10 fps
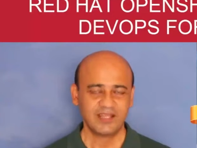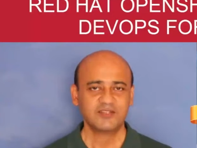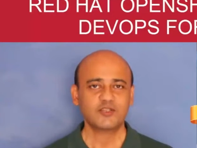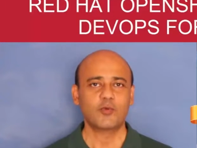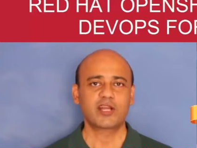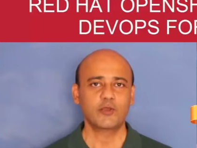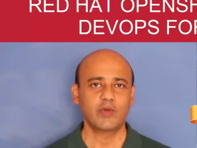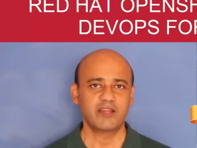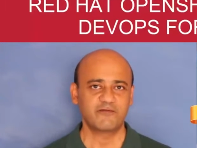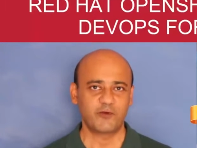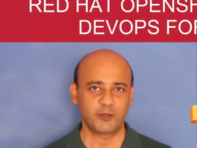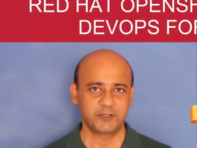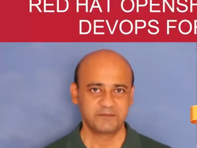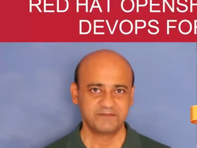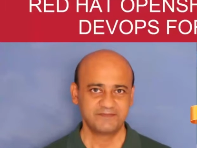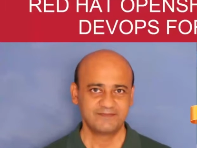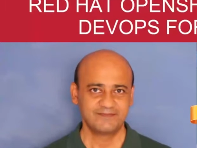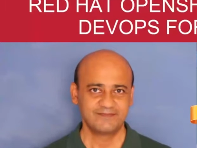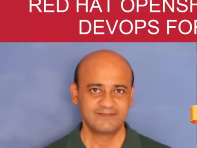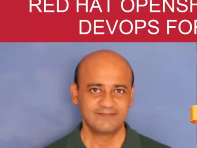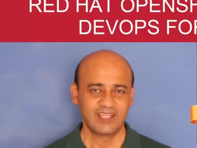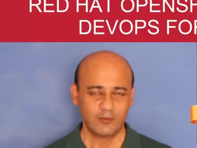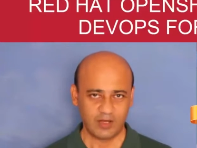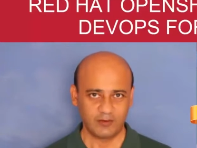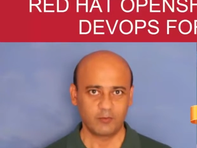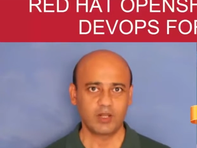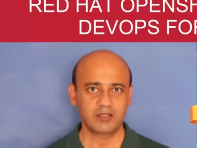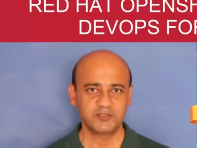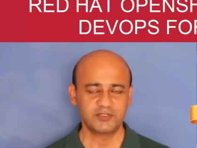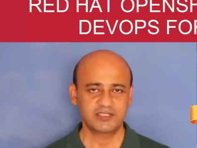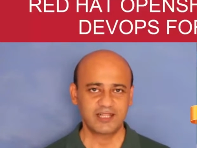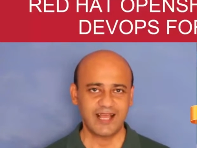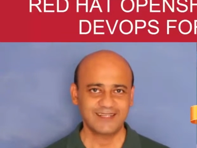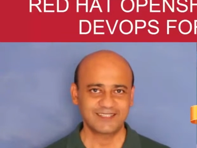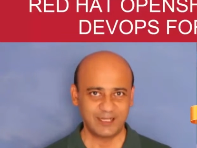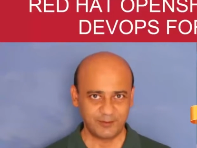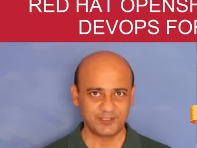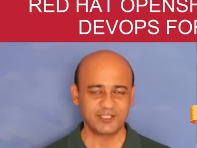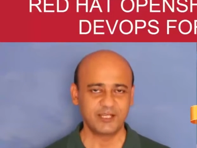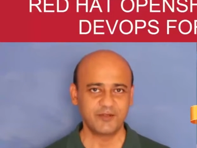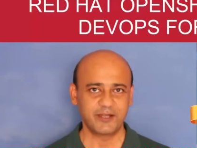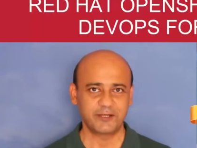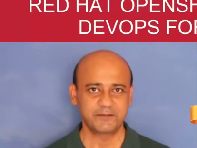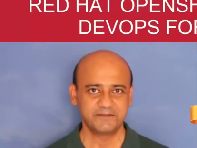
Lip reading: So what are you waiting for? Well, welcome to this class, and I will see you there.